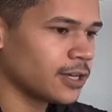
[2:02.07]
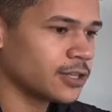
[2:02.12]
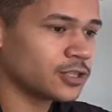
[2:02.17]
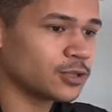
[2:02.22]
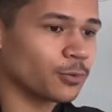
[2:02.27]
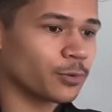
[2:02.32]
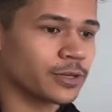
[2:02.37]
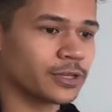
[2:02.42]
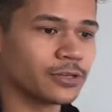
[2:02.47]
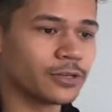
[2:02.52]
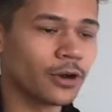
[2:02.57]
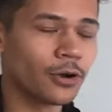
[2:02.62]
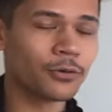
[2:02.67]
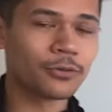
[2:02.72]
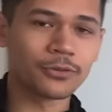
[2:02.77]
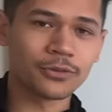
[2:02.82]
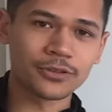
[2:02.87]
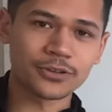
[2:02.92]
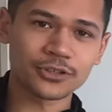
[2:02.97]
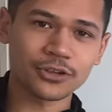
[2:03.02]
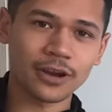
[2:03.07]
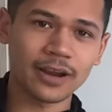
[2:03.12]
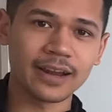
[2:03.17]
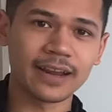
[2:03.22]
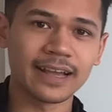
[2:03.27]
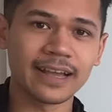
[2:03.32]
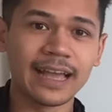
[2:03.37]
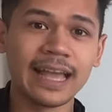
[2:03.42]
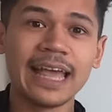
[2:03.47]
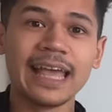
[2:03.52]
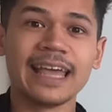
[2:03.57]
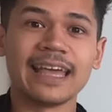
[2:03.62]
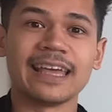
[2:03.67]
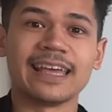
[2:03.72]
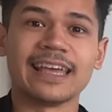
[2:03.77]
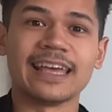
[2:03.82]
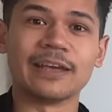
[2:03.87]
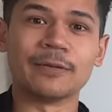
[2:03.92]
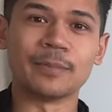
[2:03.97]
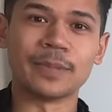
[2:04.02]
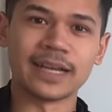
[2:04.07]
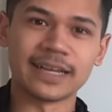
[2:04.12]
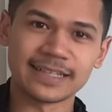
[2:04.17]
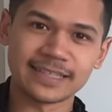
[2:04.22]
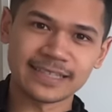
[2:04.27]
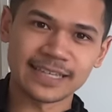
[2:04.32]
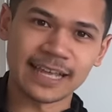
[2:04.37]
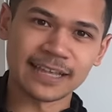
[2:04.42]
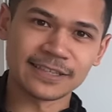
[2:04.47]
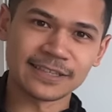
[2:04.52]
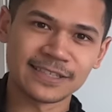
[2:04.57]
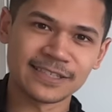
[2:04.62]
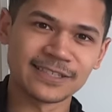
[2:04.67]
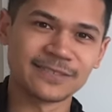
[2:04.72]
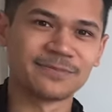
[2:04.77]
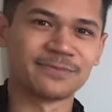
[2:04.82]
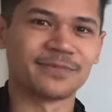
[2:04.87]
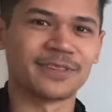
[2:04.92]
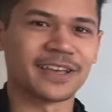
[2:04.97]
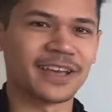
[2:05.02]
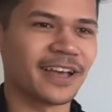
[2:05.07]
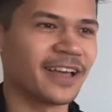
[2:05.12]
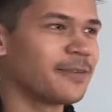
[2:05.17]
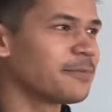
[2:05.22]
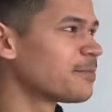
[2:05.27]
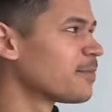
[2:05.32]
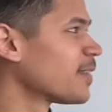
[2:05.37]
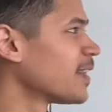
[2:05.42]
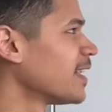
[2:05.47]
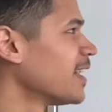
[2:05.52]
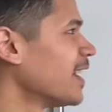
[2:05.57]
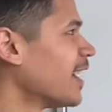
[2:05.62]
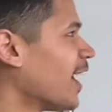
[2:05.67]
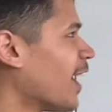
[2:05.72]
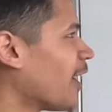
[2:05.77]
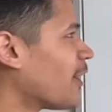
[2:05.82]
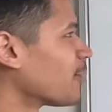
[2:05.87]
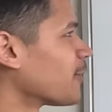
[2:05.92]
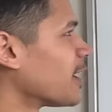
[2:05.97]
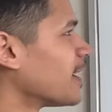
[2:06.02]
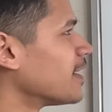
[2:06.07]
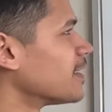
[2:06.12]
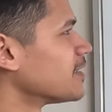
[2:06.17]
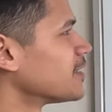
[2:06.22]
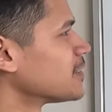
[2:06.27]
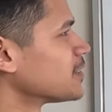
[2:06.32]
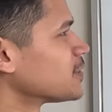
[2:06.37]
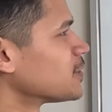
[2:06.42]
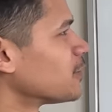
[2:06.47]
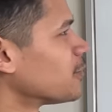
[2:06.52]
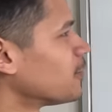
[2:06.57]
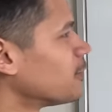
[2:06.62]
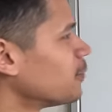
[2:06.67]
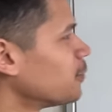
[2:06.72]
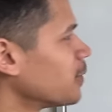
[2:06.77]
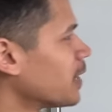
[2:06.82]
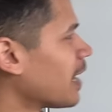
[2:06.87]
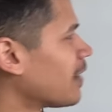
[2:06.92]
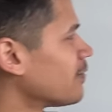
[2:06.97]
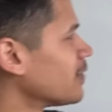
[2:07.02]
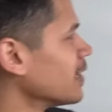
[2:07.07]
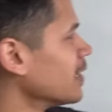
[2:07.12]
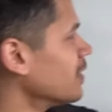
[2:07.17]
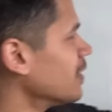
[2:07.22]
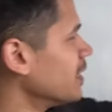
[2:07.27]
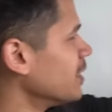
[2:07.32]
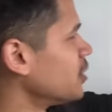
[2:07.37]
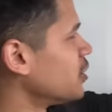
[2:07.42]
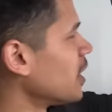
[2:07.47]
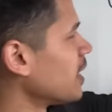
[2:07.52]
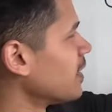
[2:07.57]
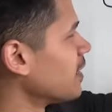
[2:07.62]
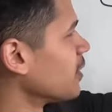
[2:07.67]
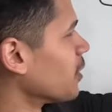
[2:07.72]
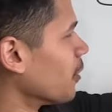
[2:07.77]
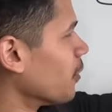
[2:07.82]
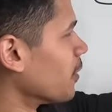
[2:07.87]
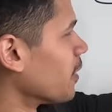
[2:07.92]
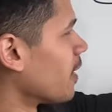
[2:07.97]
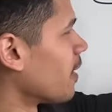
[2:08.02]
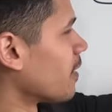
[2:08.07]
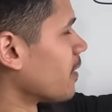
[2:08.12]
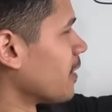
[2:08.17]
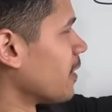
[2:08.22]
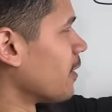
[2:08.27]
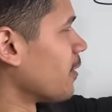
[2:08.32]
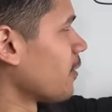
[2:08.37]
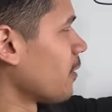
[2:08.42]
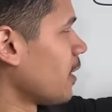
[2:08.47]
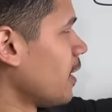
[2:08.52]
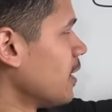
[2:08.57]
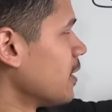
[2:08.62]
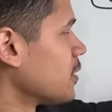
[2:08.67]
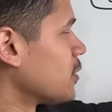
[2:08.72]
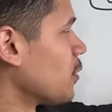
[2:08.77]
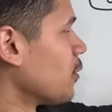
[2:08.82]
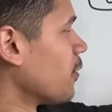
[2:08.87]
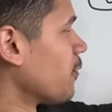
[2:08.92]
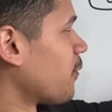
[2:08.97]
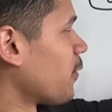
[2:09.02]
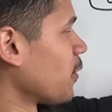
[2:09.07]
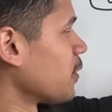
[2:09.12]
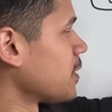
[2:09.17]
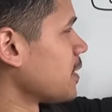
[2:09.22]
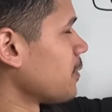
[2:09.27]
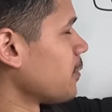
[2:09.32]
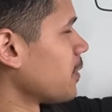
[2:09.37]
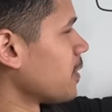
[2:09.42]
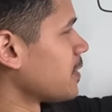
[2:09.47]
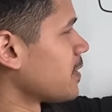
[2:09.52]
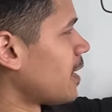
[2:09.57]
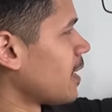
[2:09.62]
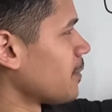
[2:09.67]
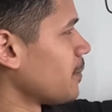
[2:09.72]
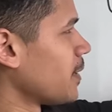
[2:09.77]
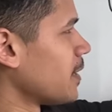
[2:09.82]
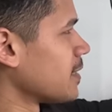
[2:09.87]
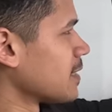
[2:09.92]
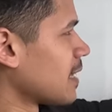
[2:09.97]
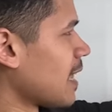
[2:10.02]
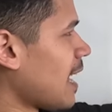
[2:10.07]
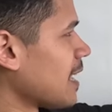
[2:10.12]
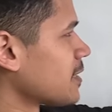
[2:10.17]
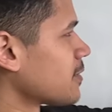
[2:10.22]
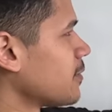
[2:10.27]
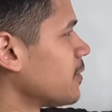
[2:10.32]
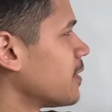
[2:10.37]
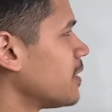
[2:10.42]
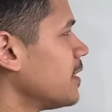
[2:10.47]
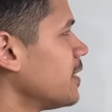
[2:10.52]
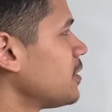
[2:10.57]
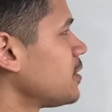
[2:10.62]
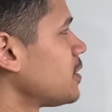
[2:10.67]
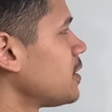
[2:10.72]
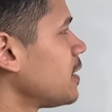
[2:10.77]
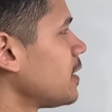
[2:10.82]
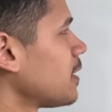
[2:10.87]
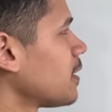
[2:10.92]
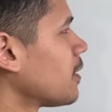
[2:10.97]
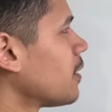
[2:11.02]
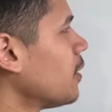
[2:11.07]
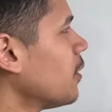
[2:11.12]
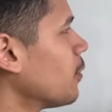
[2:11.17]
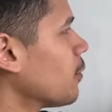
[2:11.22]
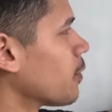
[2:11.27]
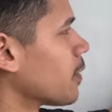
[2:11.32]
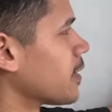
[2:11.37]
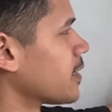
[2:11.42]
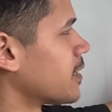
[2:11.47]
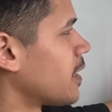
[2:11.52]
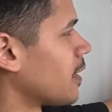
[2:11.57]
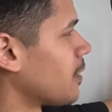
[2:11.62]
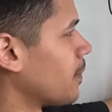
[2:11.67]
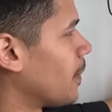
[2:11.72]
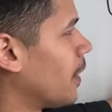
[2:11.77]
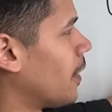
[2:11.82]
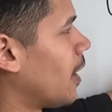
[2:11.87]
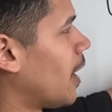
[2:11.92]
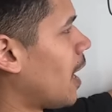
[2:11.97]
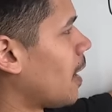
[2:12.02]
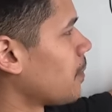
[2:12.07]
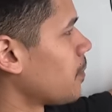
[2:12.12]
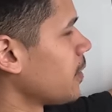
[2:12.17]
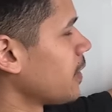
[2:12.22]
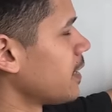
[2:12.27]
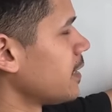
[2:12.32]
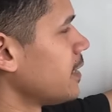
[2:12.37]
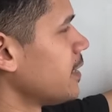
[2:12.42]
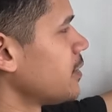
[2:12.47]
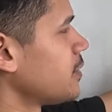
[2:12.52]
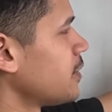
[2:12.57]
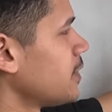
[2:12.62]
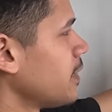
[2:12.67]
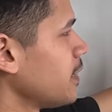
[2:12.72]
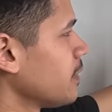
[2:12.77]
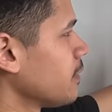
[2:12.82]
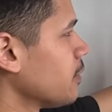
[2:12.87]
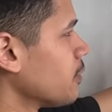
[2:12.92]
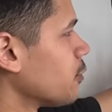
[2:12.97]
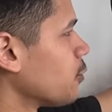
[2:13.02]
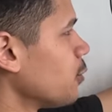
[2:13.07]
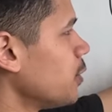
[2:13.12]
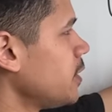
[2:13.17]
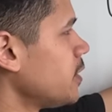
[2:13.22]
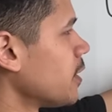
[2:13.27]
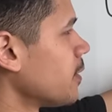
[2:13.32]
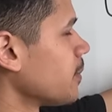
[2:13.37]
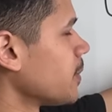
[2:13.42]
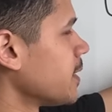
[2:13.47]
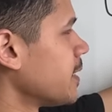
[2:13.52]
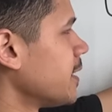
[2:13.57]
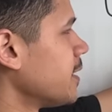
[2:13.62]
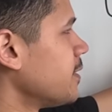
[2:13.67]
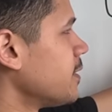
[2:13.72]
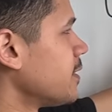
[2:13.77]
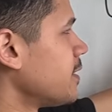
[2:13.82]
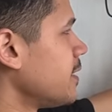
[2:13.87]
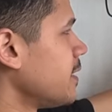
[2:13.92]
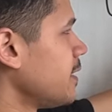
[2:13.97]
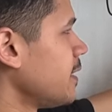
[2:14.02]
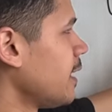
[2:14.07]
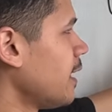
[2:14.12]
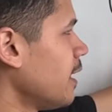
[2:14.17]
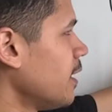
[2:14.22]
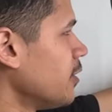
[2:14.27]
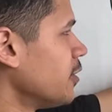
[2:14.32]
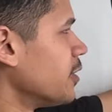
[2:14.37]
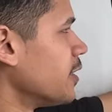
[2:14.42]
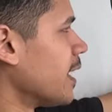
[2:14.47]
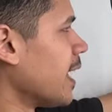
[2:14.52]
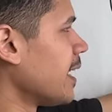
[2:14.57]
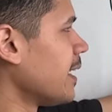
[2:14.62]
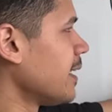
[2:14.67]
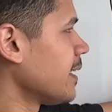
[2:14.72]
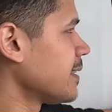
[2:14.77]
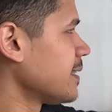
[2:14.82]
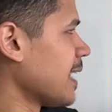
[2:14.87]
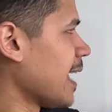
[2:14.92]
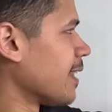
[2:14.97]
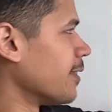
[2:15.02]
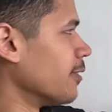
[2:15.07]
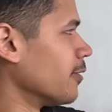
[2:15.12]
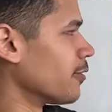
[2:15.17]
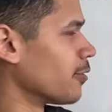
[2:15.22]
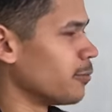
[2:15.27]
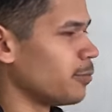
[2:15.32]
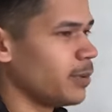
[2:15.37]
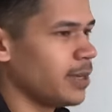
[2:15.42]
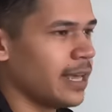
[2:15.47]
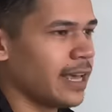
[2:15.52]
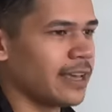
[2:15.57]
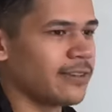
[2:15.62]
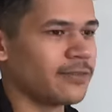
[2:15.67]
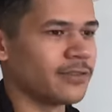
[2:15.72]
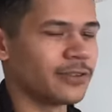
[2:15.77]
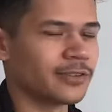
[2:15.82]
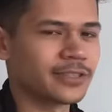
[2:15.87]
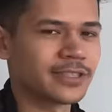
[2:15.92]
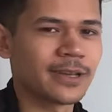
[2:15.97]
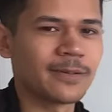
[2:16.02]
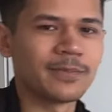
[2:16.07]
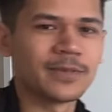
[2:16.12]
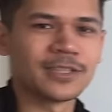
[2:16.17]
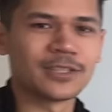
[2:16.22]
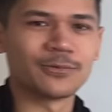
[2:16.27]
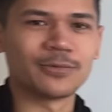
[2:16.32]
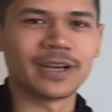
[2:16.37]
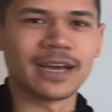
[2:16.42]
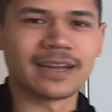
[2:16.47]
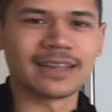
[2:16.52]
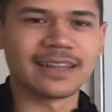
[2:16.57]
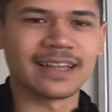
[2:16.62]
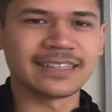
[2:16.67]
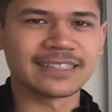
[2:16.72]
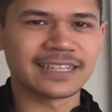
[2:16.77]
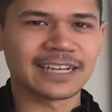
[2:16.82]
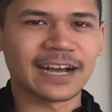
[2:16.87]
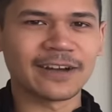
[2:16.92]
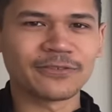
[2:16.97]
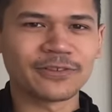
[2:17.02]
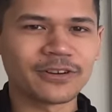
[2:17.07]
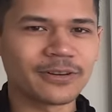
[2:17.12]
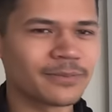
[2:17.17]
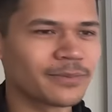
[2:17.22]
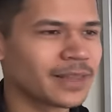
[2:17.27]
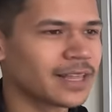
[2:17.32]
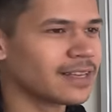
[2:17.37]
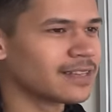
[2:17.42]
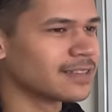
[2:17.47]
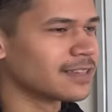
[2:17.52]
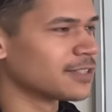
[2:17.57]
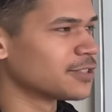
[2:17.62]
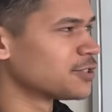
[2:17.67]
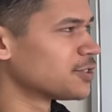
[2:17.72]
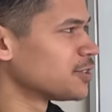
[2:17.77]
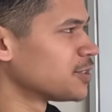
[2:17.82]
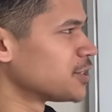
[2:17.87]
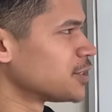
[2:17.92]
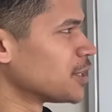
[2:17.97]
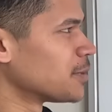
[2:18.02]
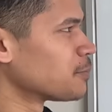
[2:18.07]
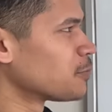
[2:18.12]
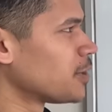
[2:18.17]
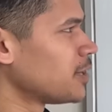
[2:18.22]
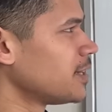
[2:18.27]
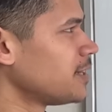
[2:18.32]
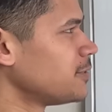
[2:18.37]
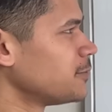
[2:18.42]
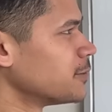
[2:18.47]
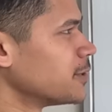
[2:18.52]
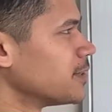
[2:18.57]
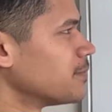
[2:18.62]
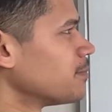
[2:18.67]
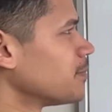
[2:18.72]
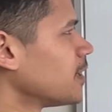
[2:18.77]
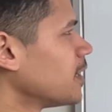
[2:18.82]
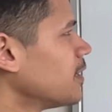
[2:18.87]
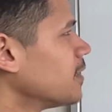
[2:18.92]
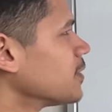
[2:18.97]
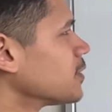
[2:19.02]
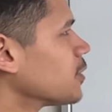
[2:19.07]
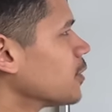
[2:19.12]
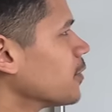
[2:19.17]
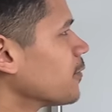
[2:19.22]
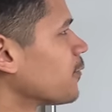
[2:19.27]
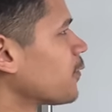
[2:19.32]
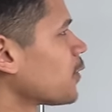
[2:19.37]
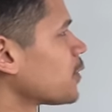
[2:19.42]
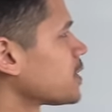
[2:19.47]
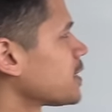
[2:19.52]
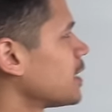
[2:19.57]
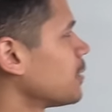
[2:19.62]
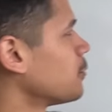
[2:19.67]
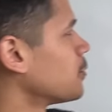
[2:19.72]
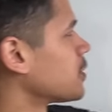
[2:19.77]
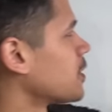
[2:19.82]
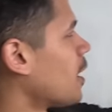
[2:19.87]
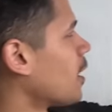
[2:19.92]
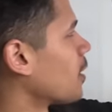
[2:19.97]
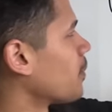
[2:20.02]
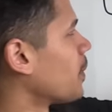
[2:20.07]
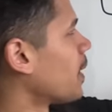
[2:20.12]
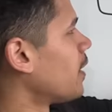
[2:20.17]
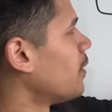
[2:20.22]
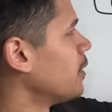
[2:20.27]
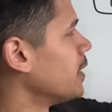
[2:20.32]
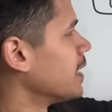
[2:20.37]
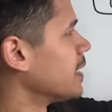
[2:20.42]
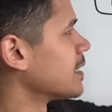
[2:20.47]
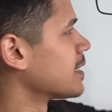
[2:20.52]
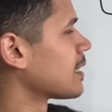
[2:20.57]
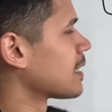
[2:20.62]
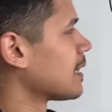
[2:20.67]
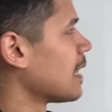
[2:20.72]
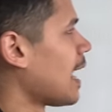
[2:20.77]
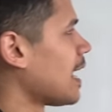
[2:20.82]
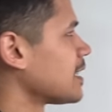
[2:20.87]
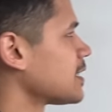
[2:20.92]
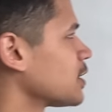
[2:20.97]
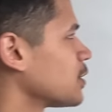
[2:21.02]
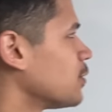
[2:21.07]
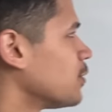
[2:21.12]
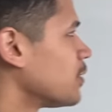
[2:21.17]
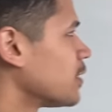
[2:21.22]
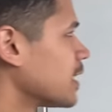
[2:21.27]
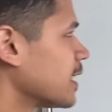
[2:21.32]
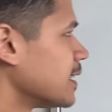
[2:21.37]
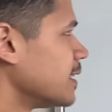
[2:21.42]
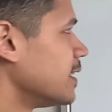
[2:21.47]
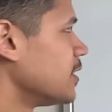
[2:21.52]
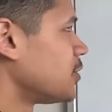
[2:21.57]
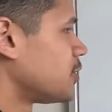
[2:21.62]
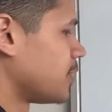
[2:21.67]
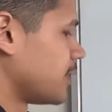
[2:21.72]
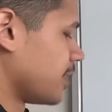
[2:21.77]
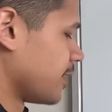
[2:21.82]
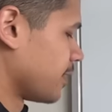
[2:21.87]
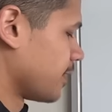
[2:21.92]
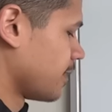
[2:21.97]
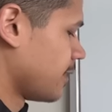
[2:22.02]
so when you go through the training, it makes sense, okay? All right, so we have a little agenda going on here. So the first thing we're gonna talk about is classical conditioning. We're gonna talk about operant conditioning, the three-term contingency, genetics, and learned behaviors. So we got a lot to cover. Let's just jump right into it. So the first thing we'll talk about is classical conditioning.